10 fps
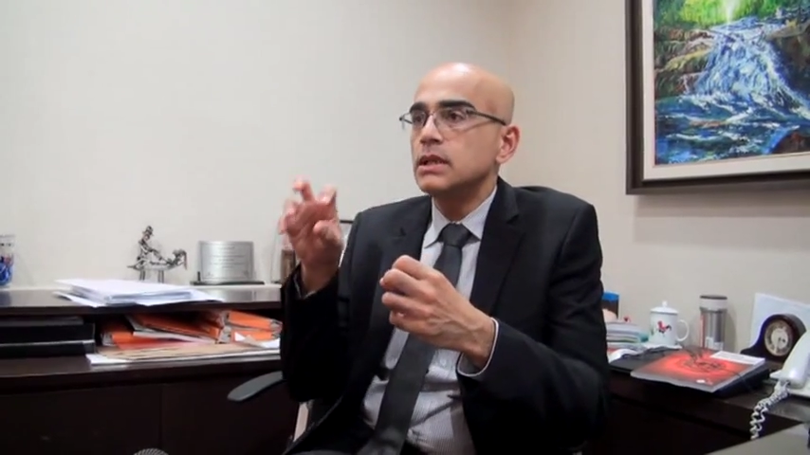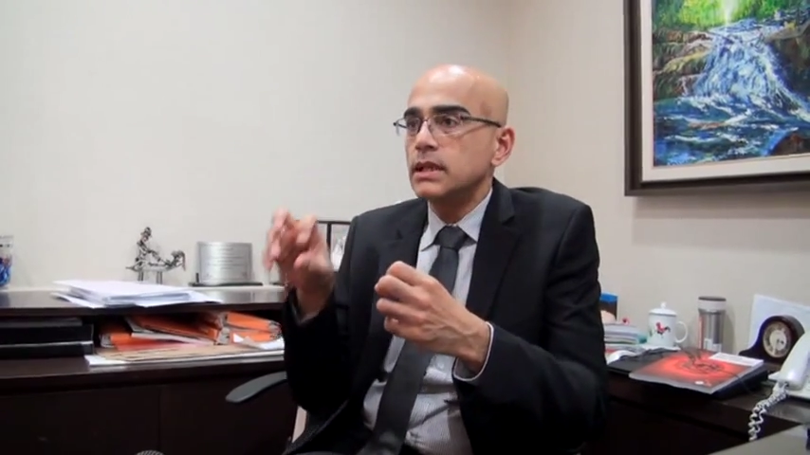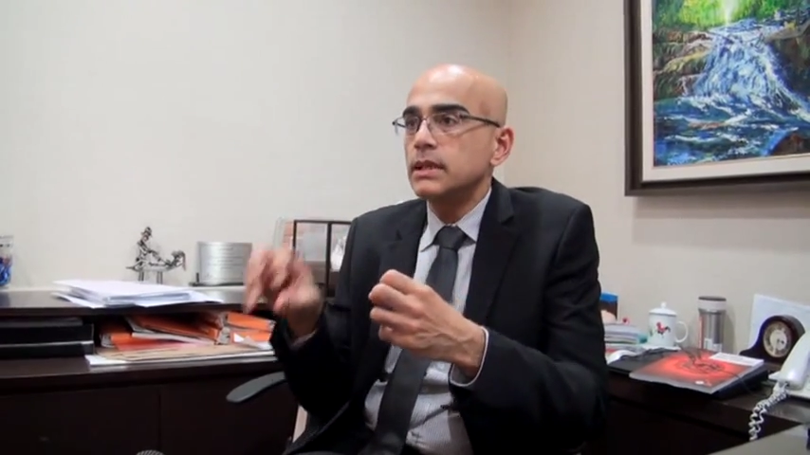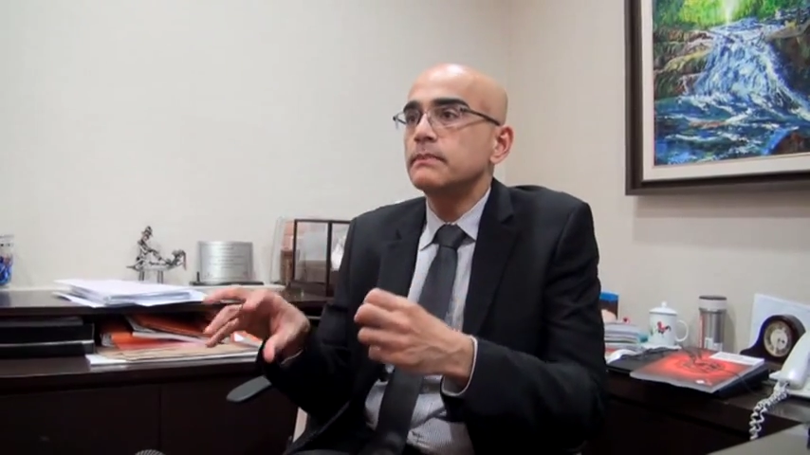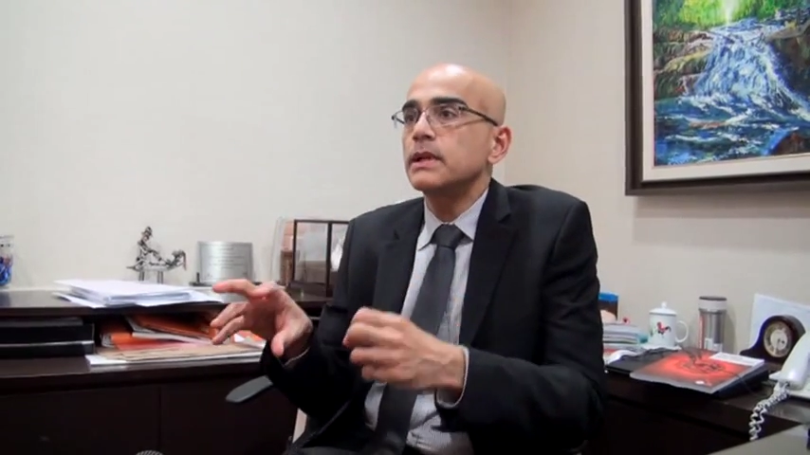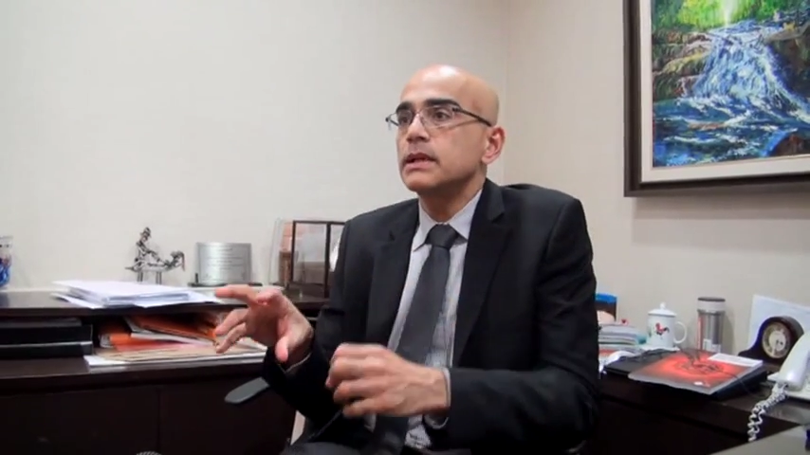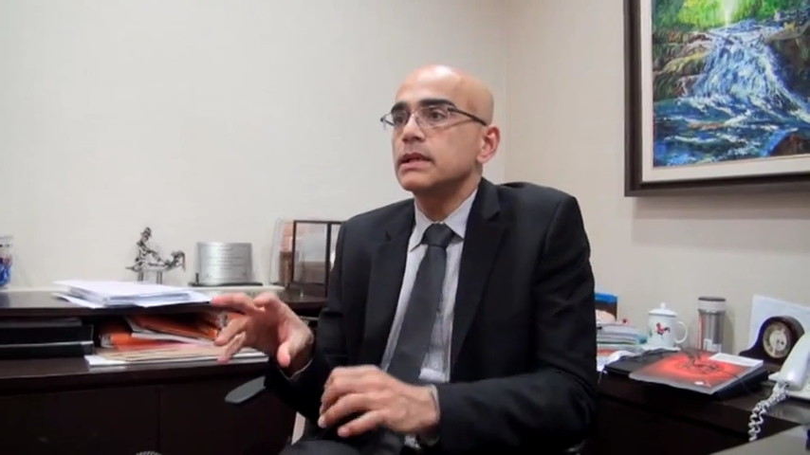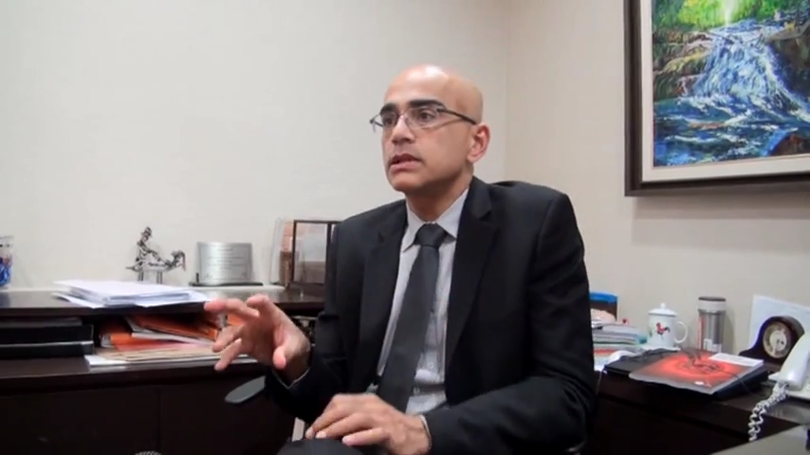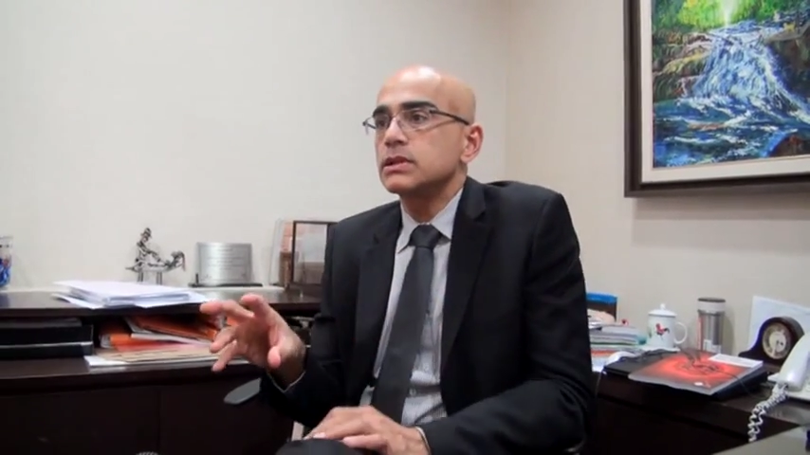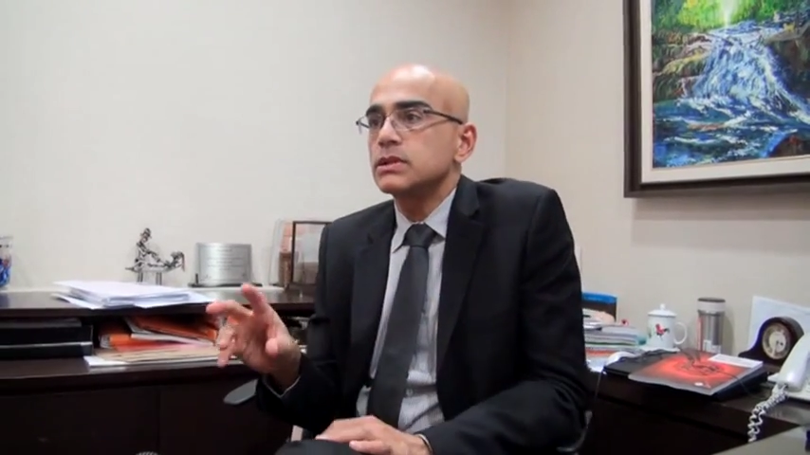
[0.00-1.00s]

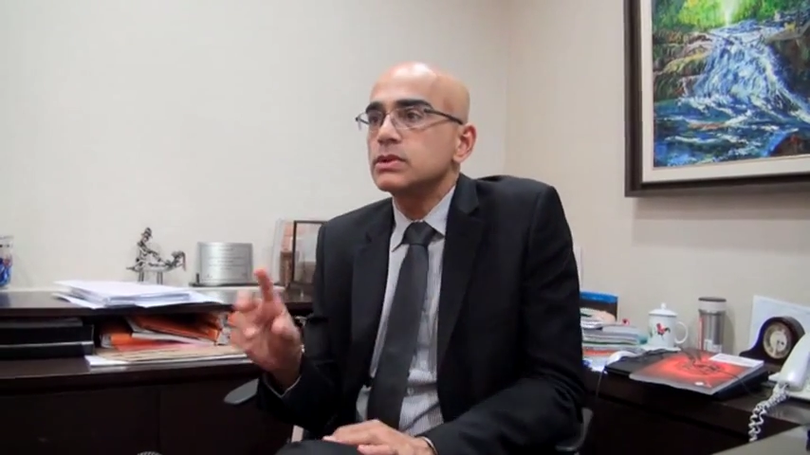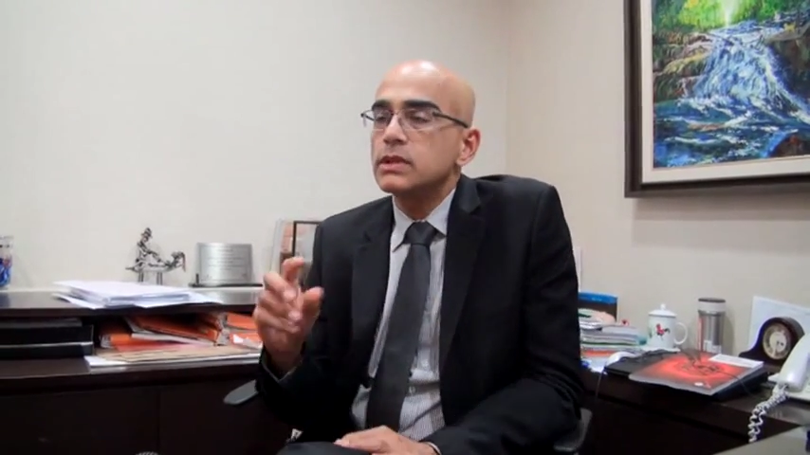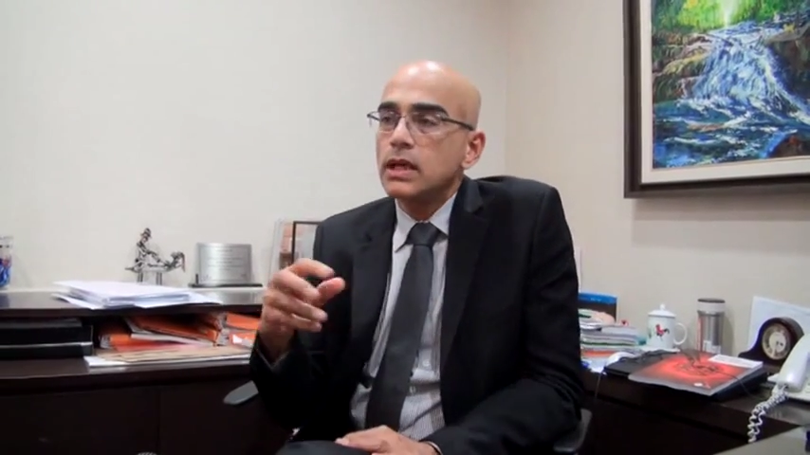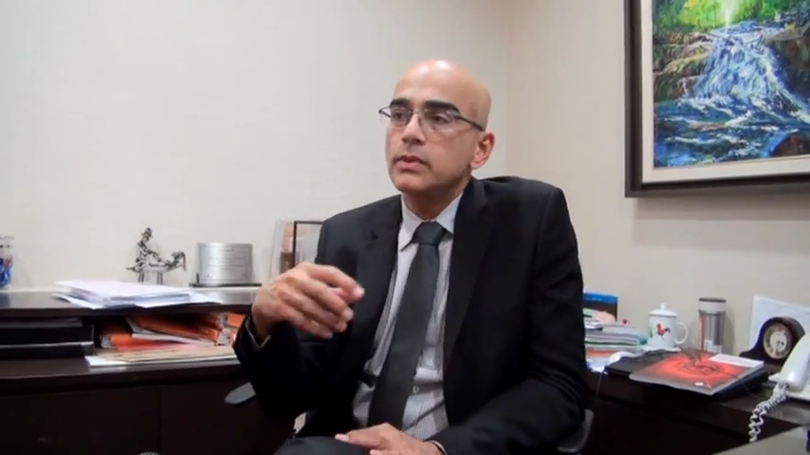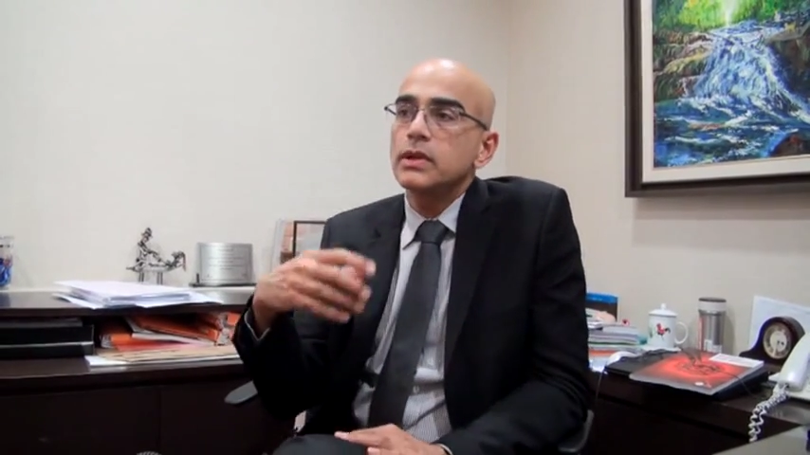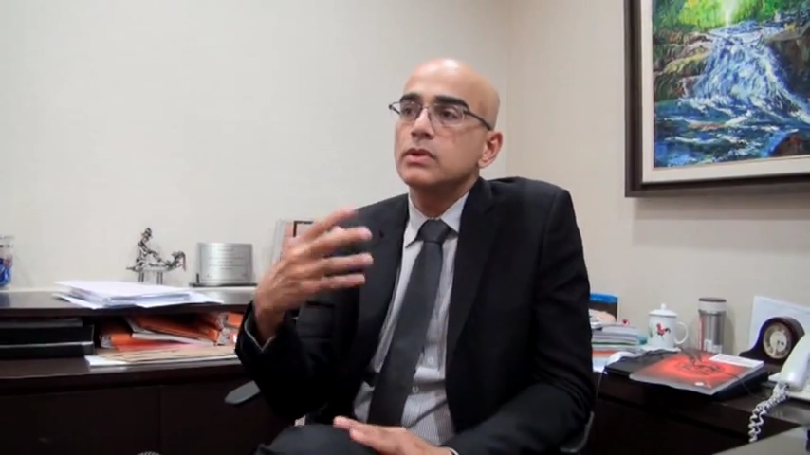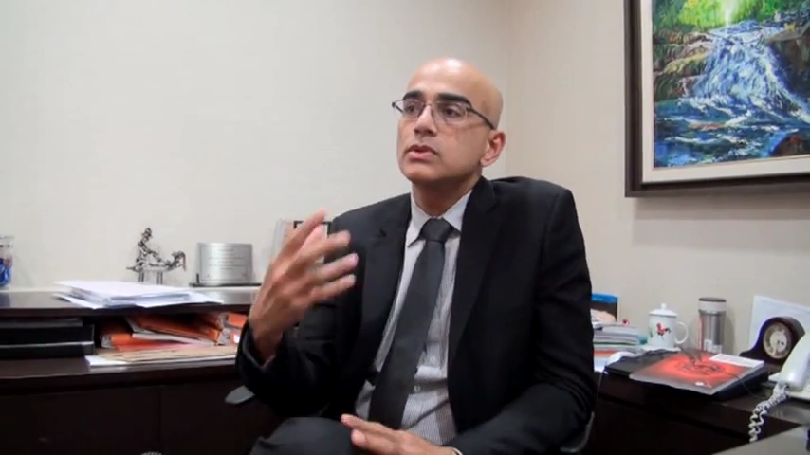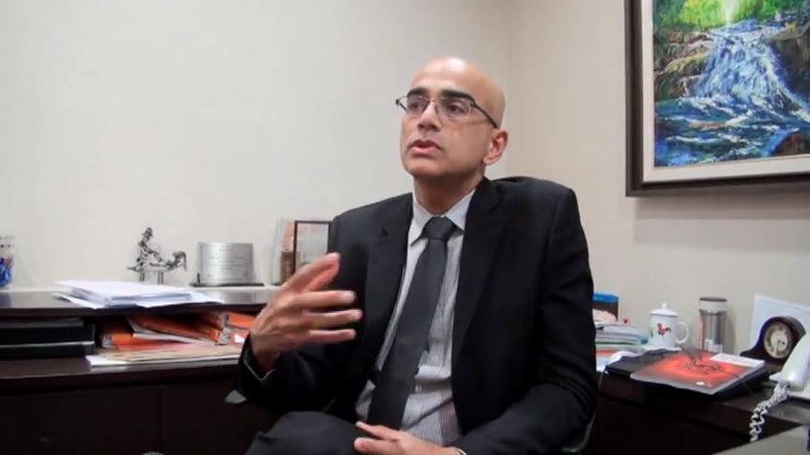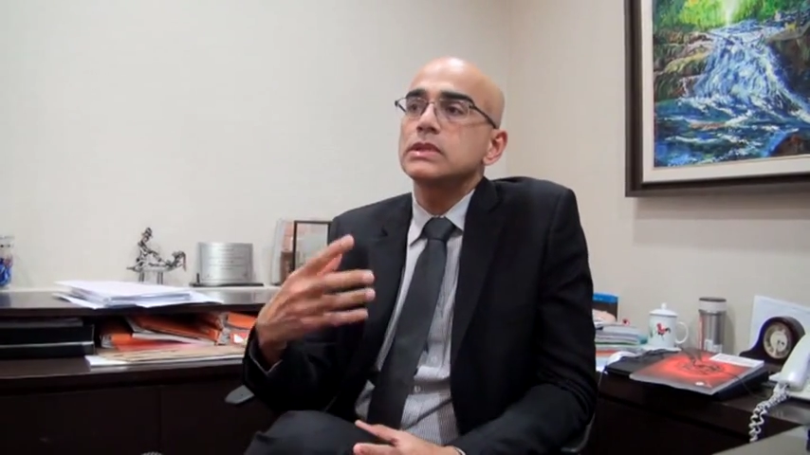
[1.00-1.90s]
Implantation. So now we are also